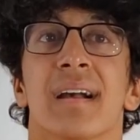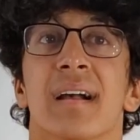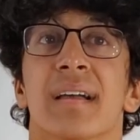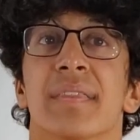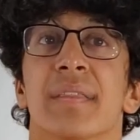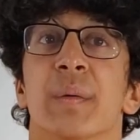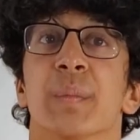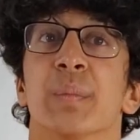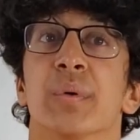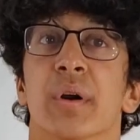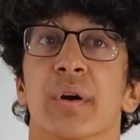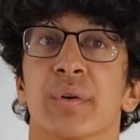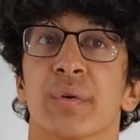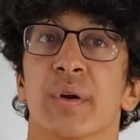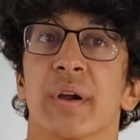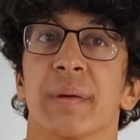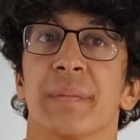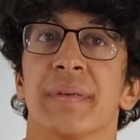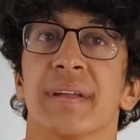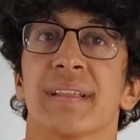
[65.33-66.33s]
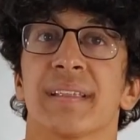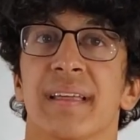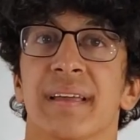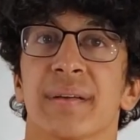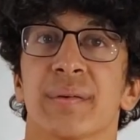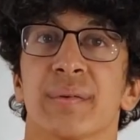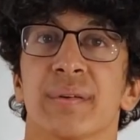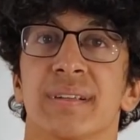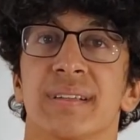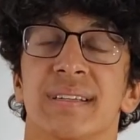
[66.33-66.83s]
The programming
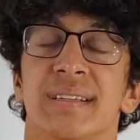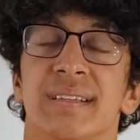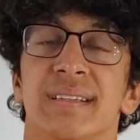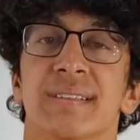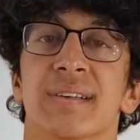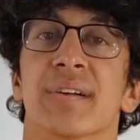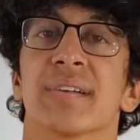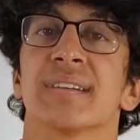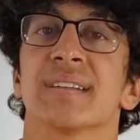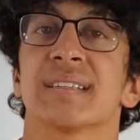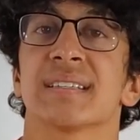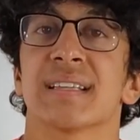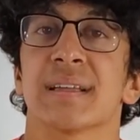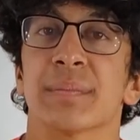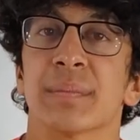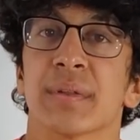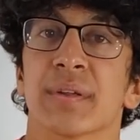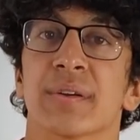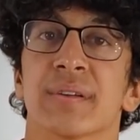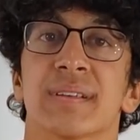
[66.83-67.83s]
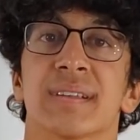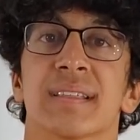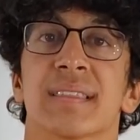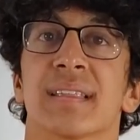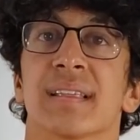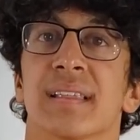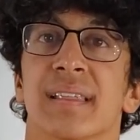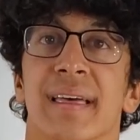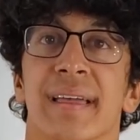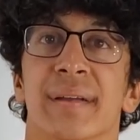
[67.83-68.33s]
languages are similar to the
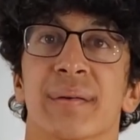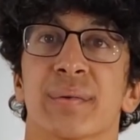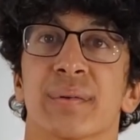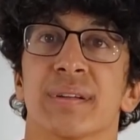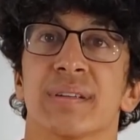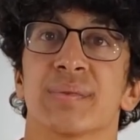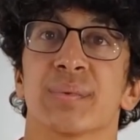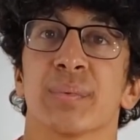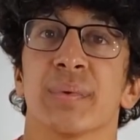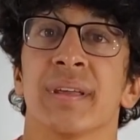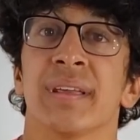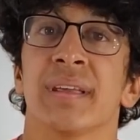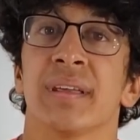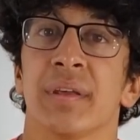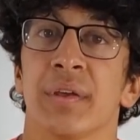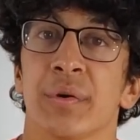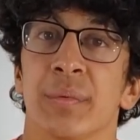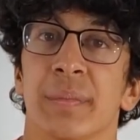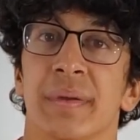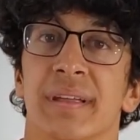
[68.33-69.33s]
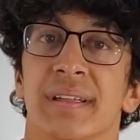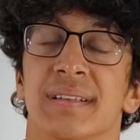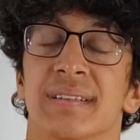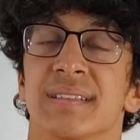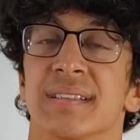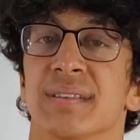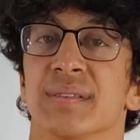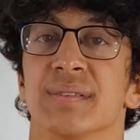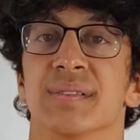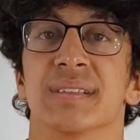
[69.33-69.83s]
language we
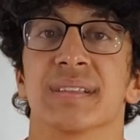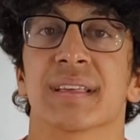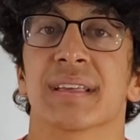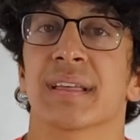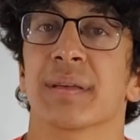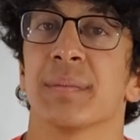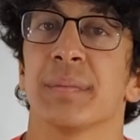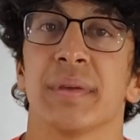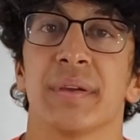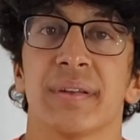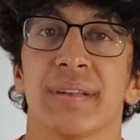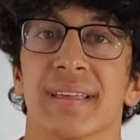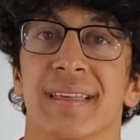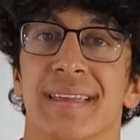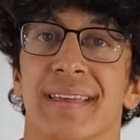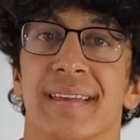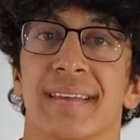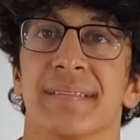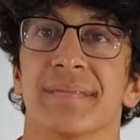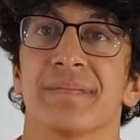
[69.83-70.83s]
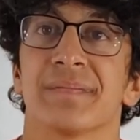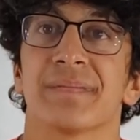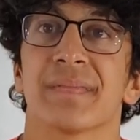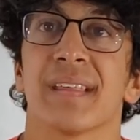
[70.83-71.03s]
humans use to communicate.